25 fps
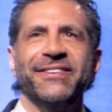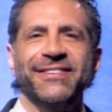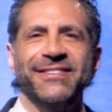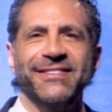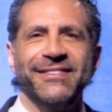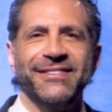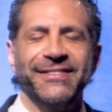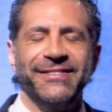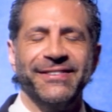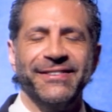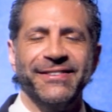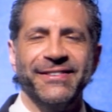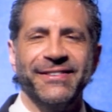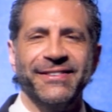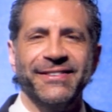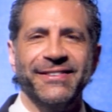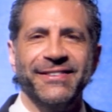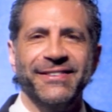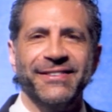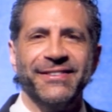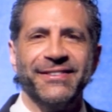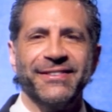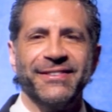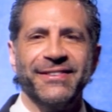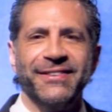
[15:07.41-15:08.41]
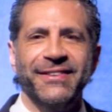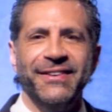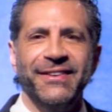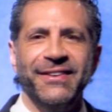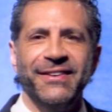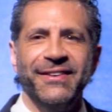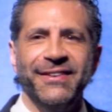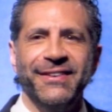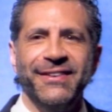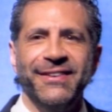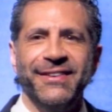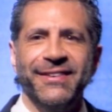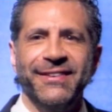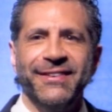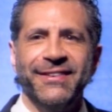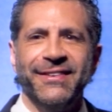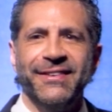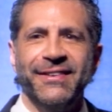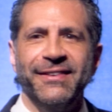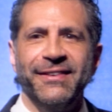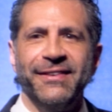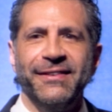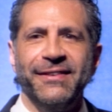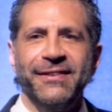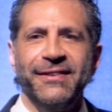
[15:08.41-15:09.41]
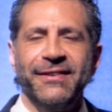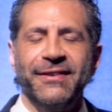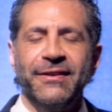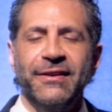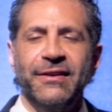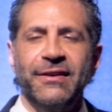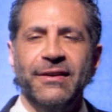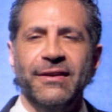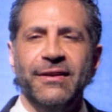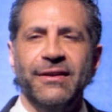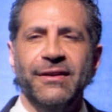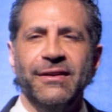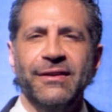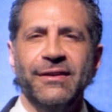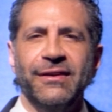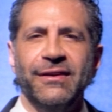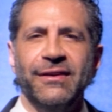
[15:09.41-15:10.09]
(no one is talking)